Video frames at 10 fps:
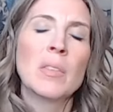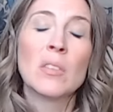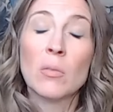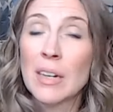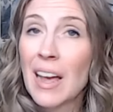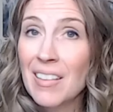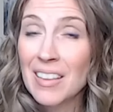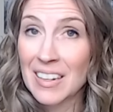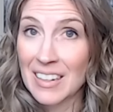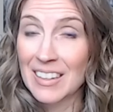the
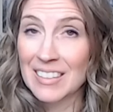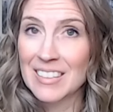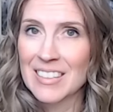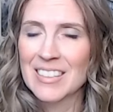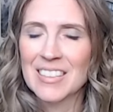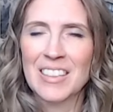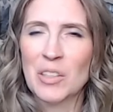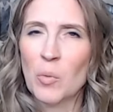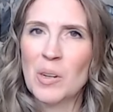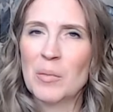reality is, in
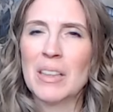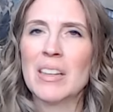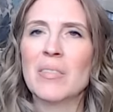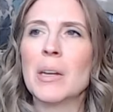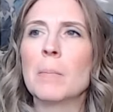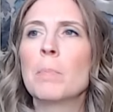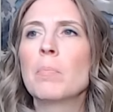the world we live in,